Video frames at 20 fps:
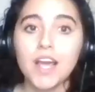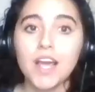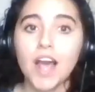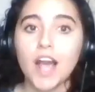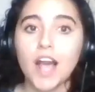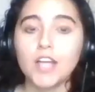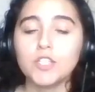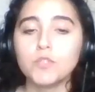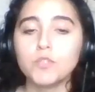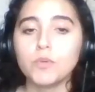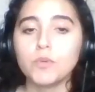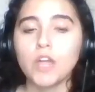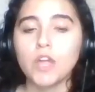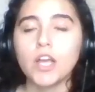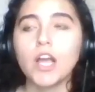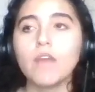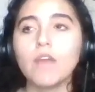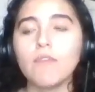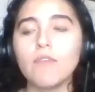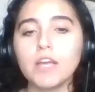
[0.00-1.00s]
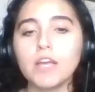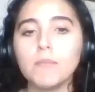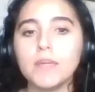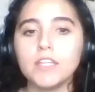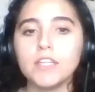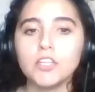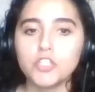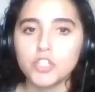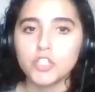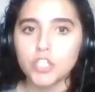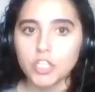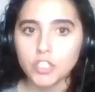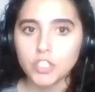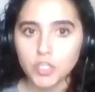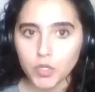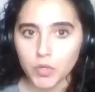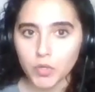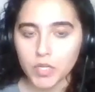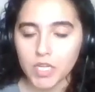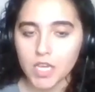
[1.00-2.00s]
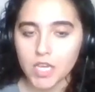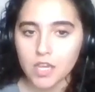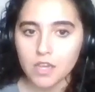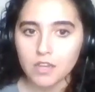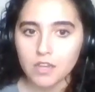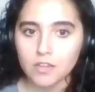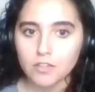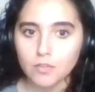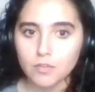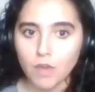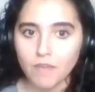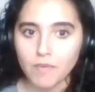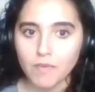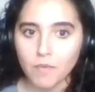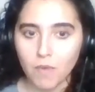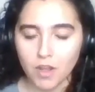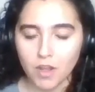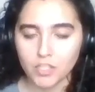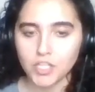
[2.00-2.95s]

I switched. I got recommended Schitt's Creek, so I've been watching